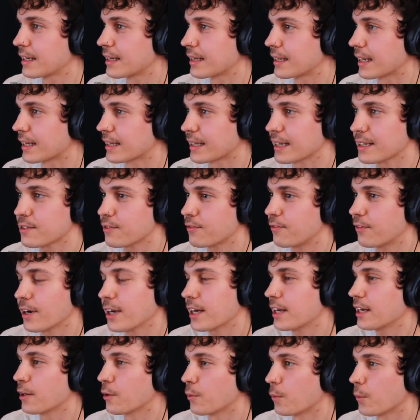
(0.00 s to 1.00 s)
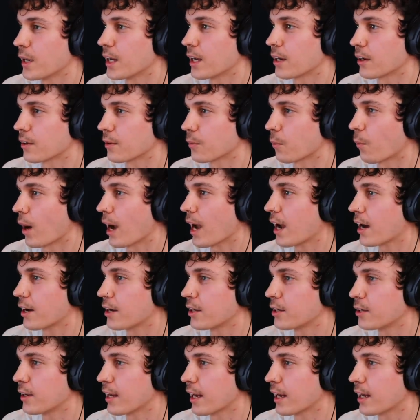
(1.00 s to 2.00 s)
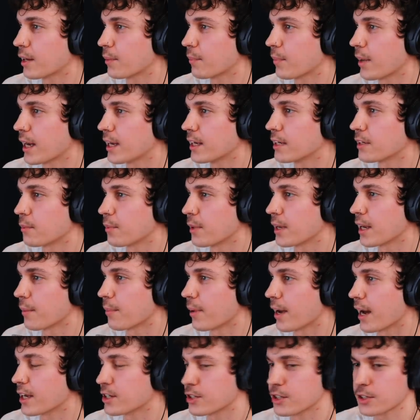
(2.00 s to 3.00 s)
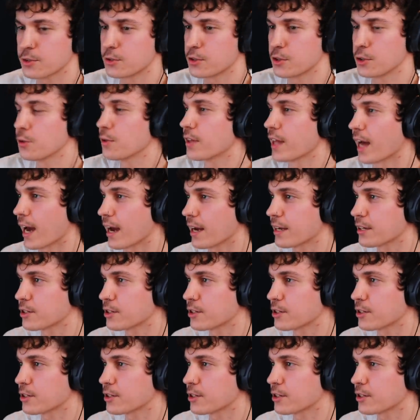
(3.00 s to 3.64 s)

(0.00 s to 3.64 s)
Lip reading: like that's fucking weird. Why are you getting paid to be a pastor? Just do that.